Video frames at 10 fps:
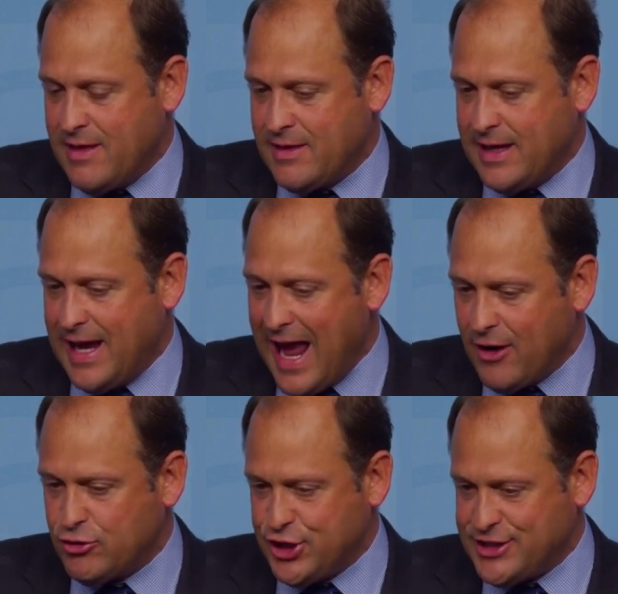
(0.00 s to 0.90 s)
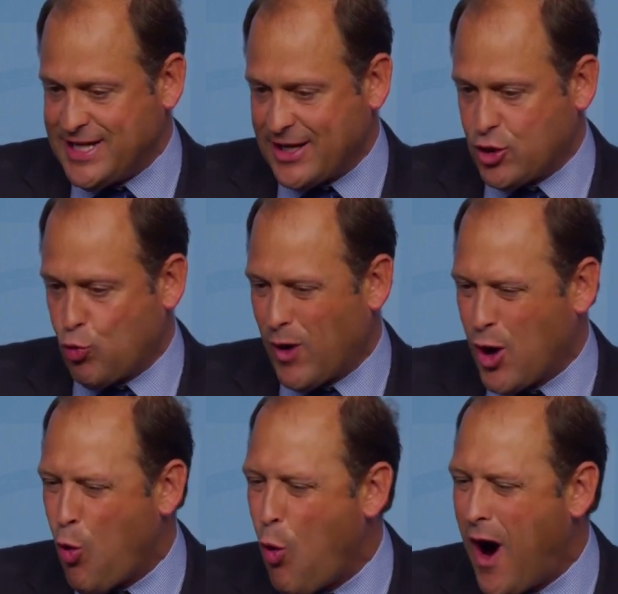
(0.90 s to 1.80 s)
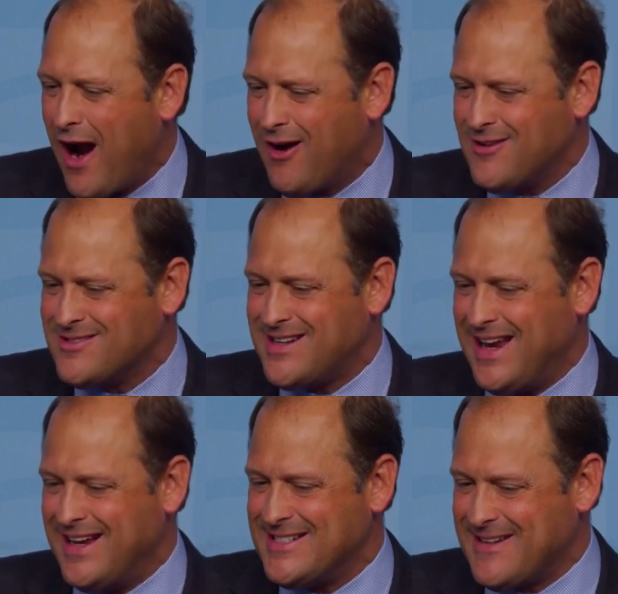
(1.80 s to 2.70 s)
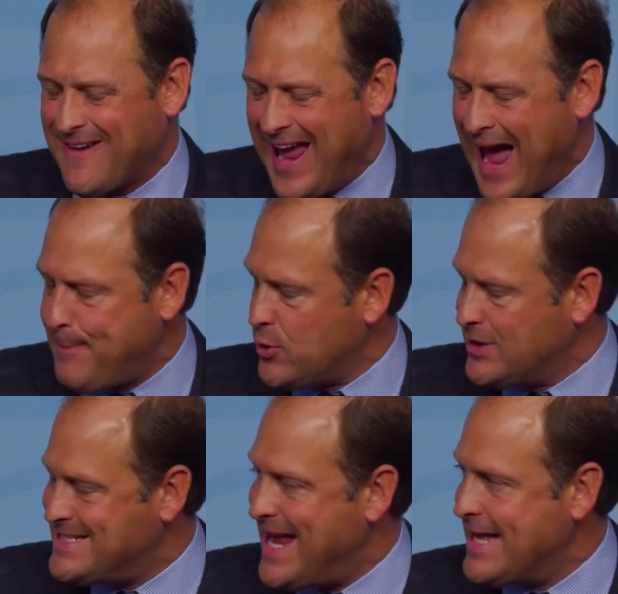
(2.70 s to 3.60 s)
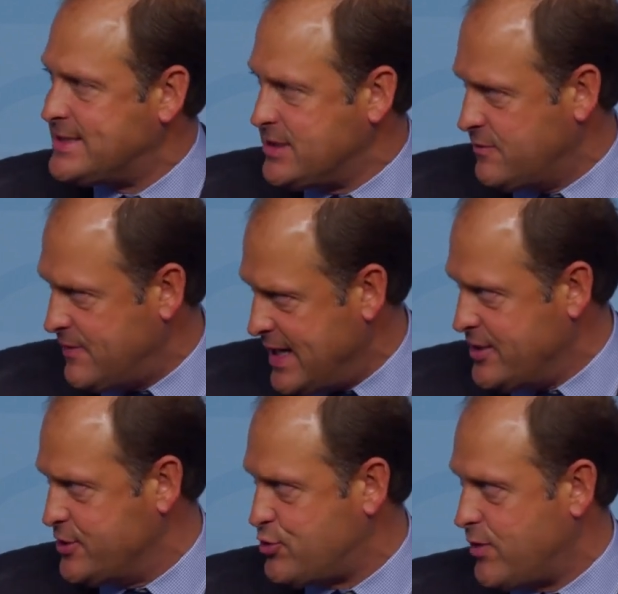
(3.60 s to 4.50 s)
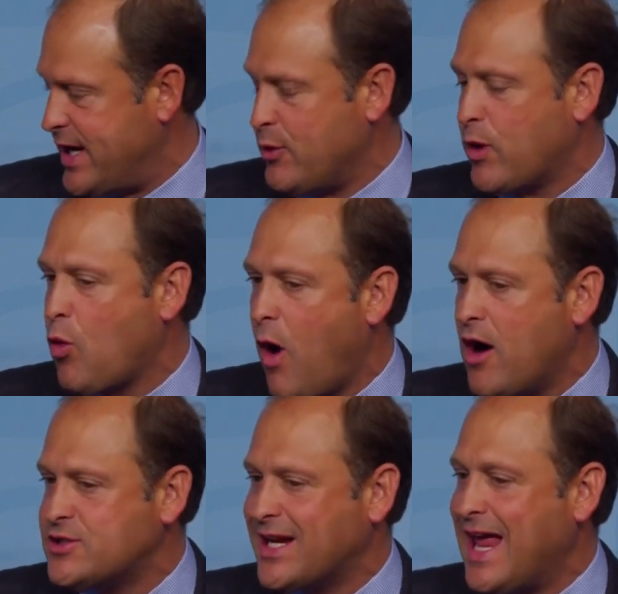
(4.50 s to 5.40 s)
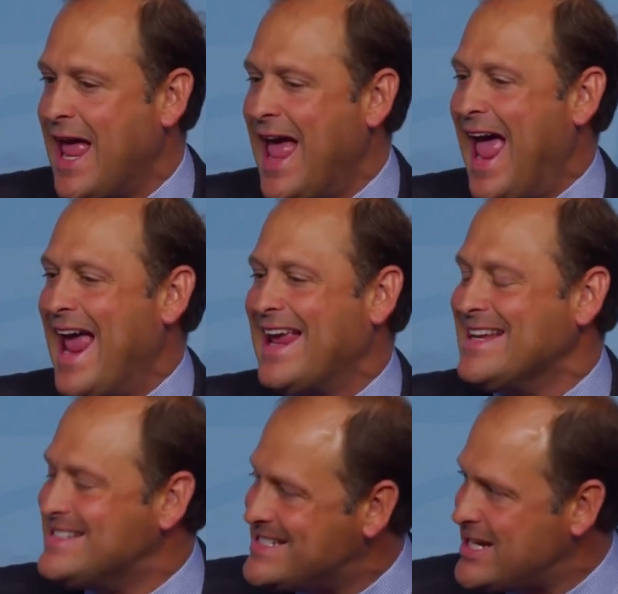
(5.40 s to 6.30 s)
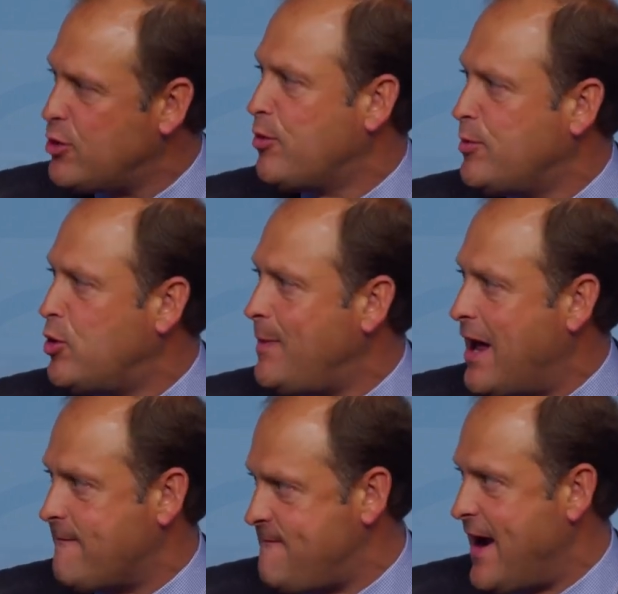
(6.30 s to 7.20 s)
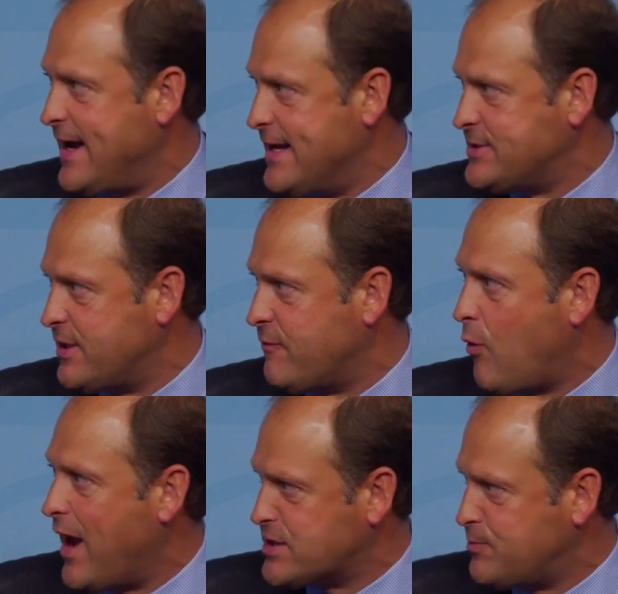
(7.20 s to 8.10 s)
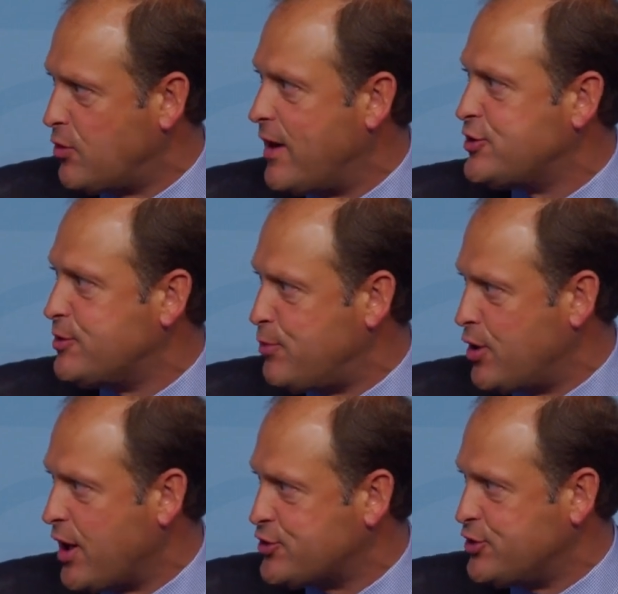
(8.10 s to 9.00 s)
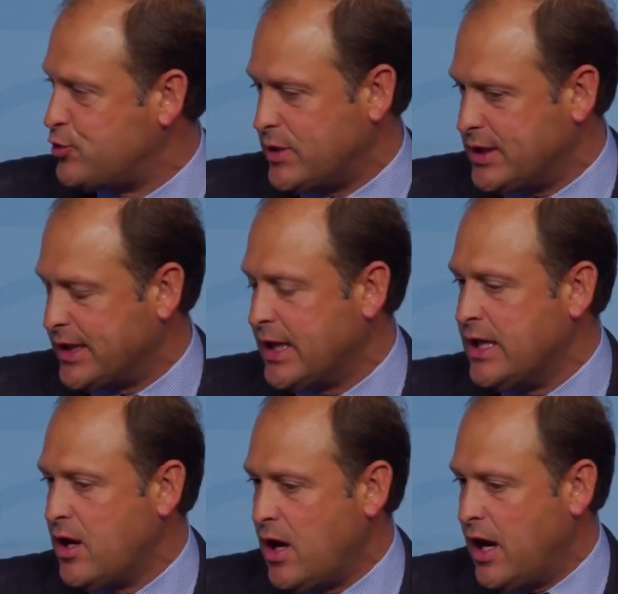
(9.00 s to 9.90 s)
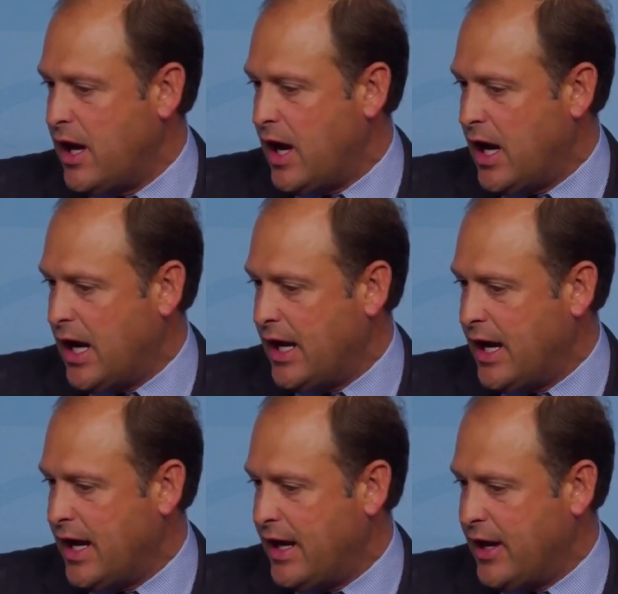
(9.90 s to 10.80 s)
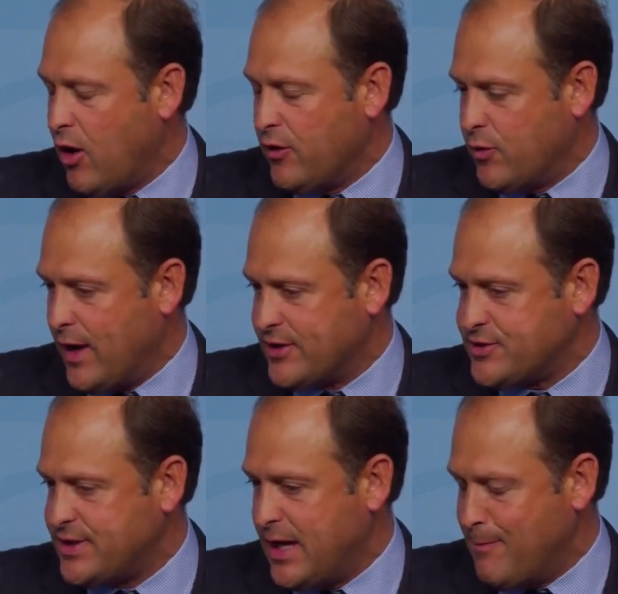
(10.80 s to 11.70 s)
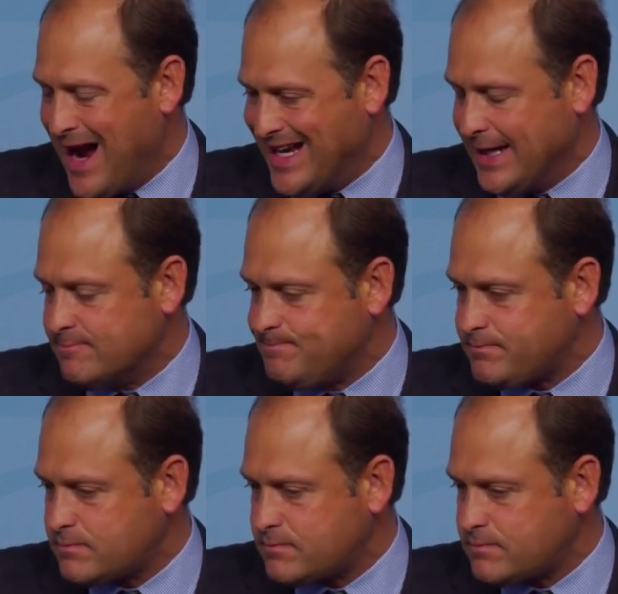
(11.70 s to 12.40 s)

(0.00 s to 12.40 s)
The energy sector requires, it is a capital-intensive industry. It requires a considerable amount of financing for exploration, production, drilling, and all the rest, and mining.